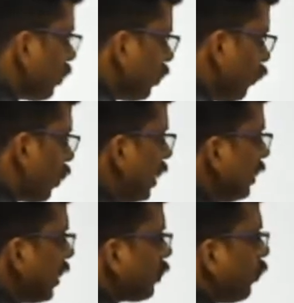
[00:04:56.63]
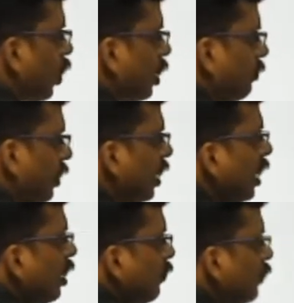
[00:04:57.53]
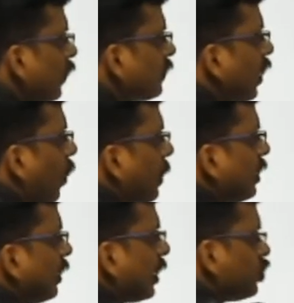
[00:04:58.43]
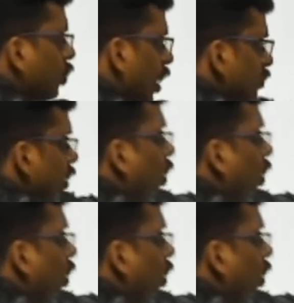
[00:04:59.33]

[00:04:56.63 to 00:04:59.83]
for getting that smaller number, we fix the operating ratio as